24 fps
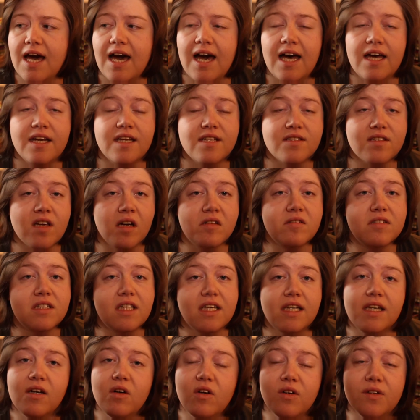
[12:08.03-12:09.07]
And is
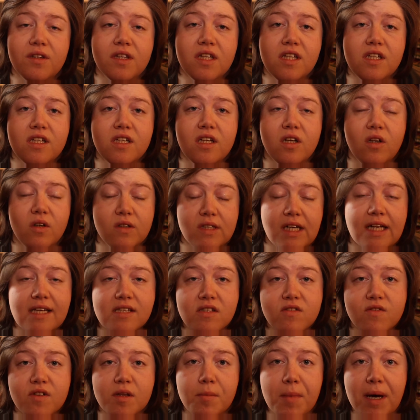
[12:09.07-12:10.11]
currently on the long
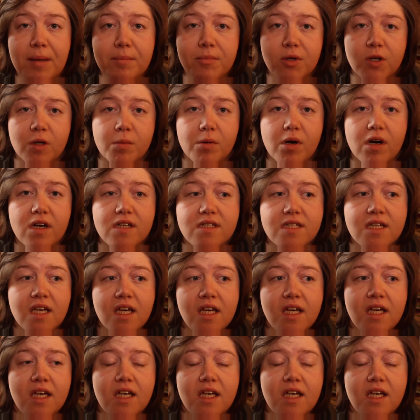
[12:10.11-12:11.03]
list for the Man Booker Prize.